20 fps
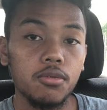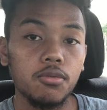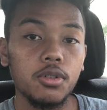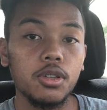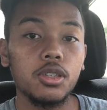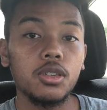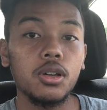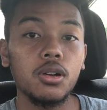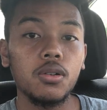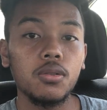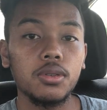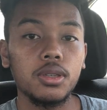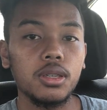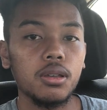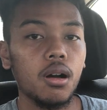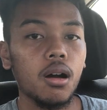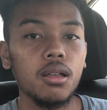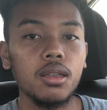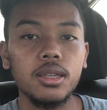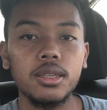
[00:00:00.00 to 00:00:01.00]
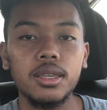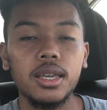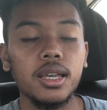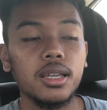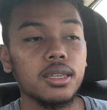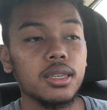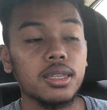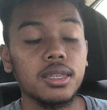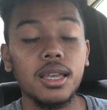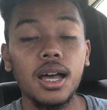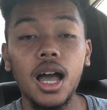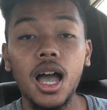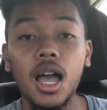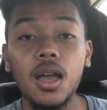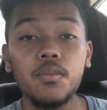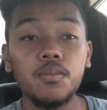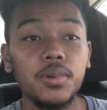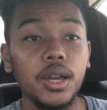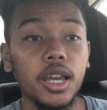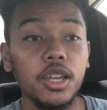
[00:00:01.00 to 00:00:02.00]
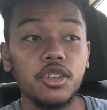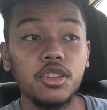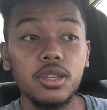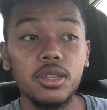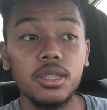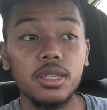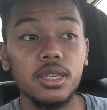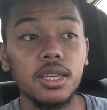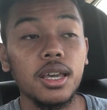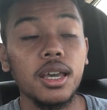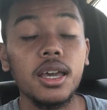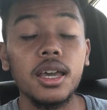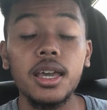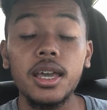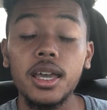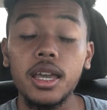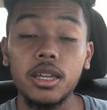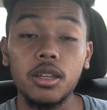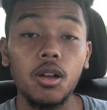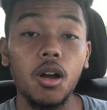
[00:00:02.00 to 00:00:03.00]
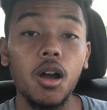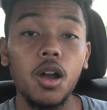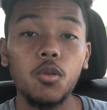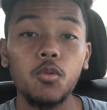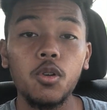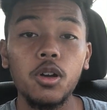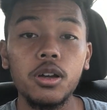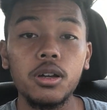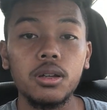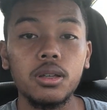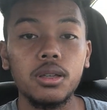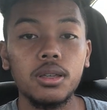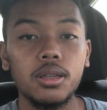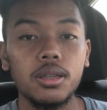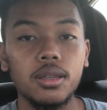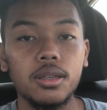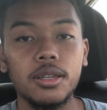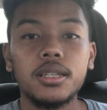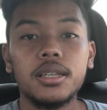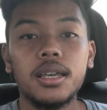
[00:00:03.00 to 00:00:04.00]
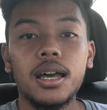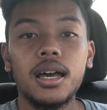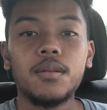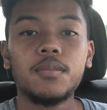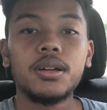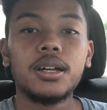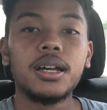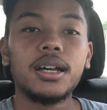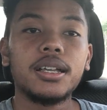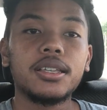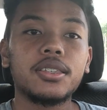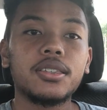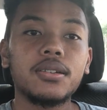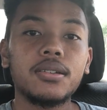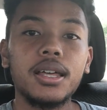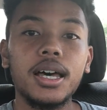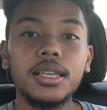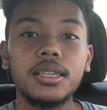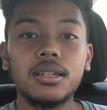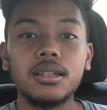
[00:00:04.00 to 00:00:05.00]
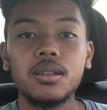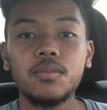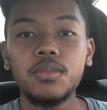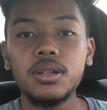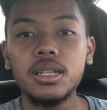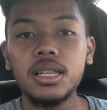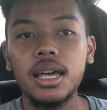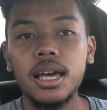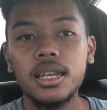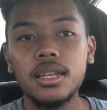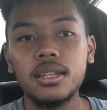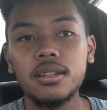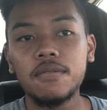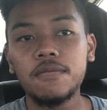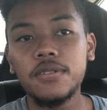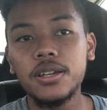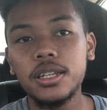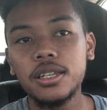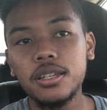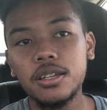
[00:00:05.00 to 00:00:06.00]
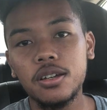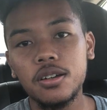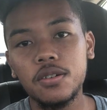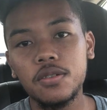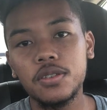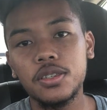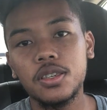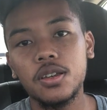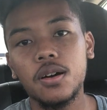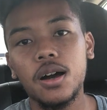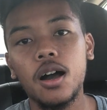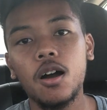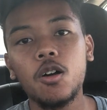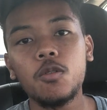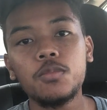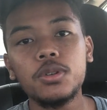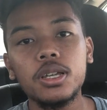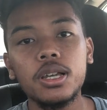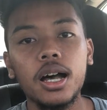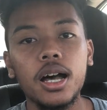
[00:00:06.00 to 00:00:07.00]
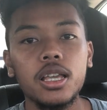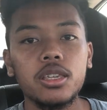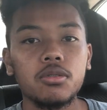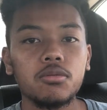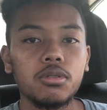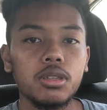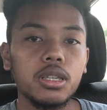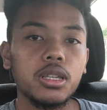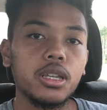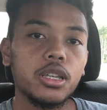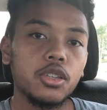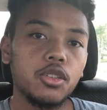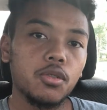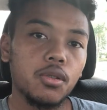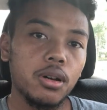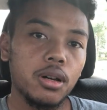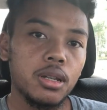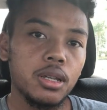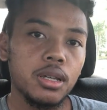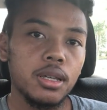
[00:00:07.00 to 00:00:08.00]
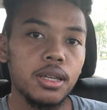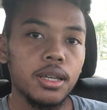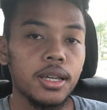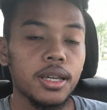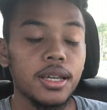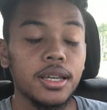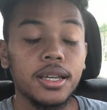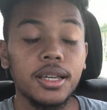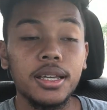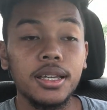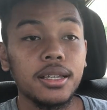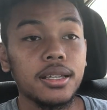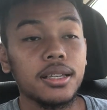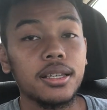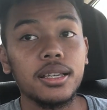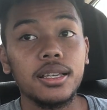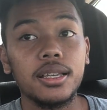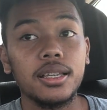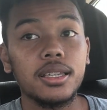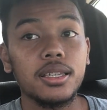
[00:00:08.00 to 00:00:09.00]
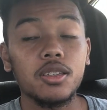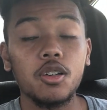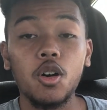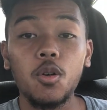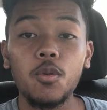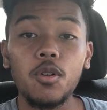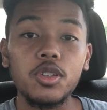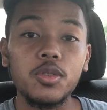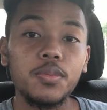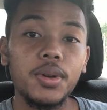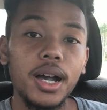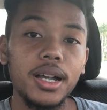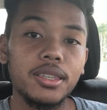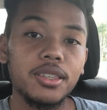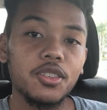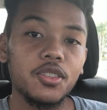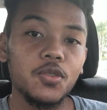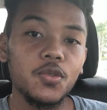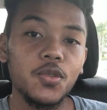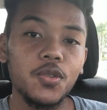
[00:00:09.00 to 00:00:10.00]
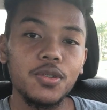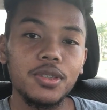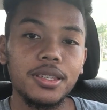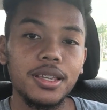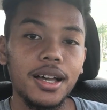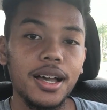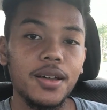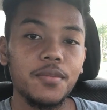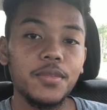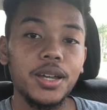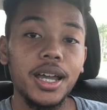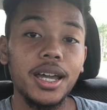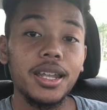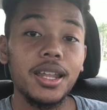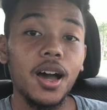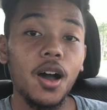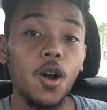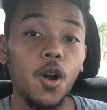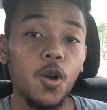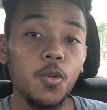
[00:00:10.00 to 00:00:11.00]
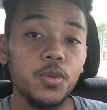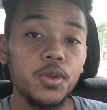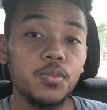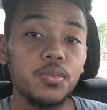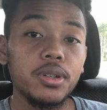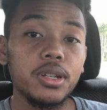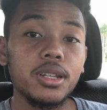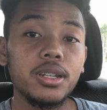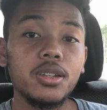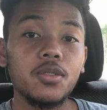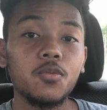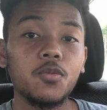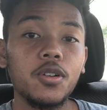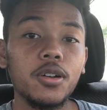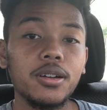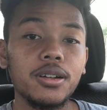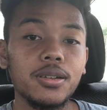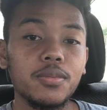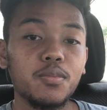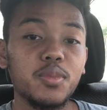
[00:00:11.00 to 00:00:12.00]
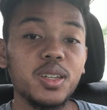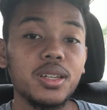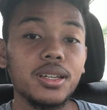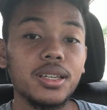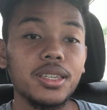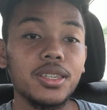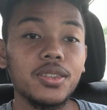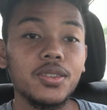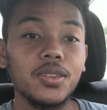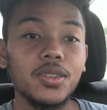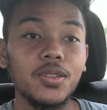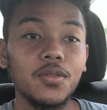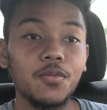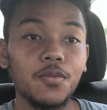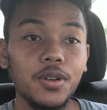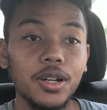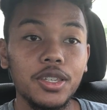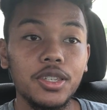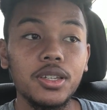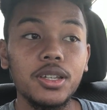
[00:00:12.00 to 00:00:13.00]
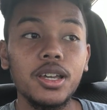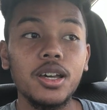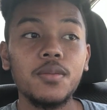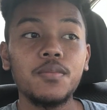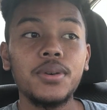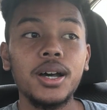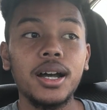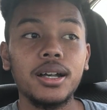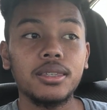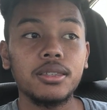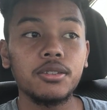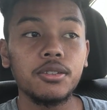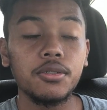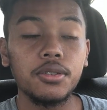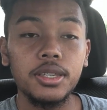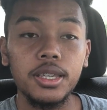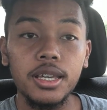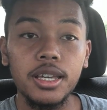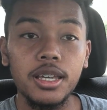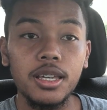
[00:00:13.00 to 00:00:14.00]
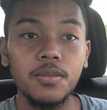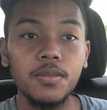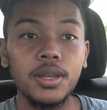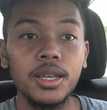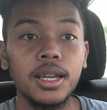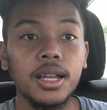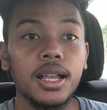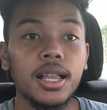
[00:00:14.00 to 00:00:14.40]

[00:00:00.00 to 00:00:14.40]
the results. All it takes is time, patience, and hard work. Yeah, man, so that's going to be the end of the video. So I hope you guys really enjoyed it. It's almost back to school time, man. I hope you put in the work, because once you get back to your team,